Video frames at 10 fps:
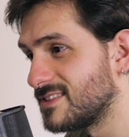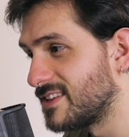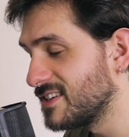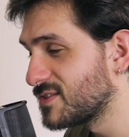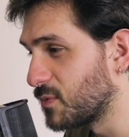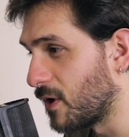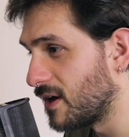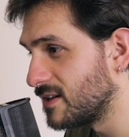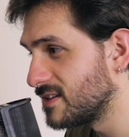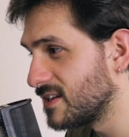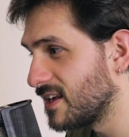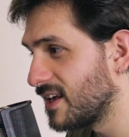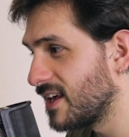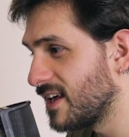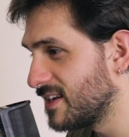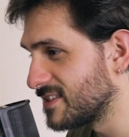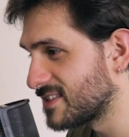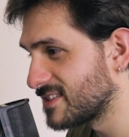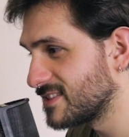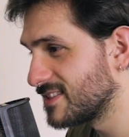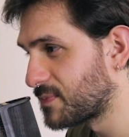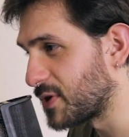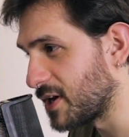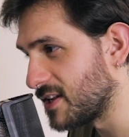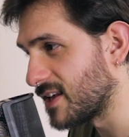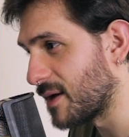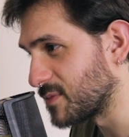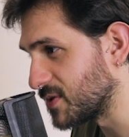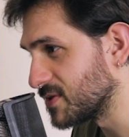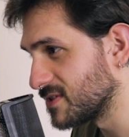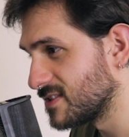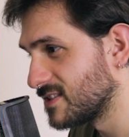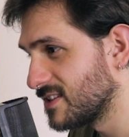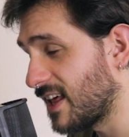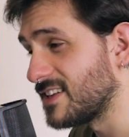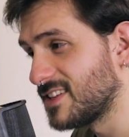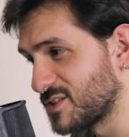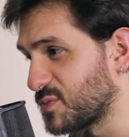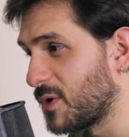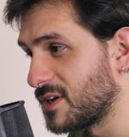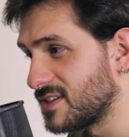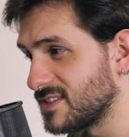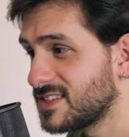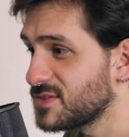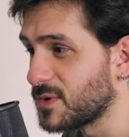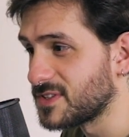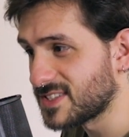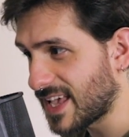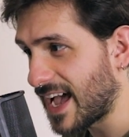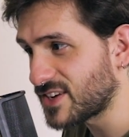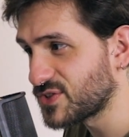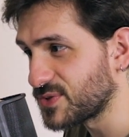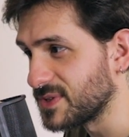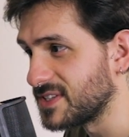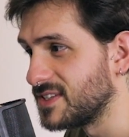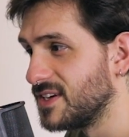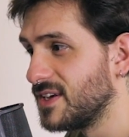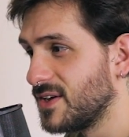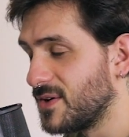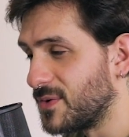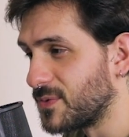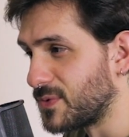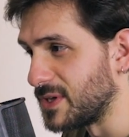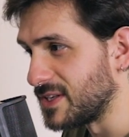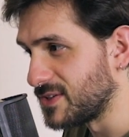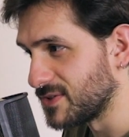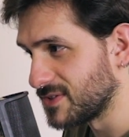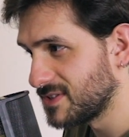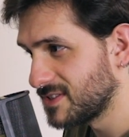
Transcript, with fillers: This one is pretty damn good. Like this one, this one is actually really good.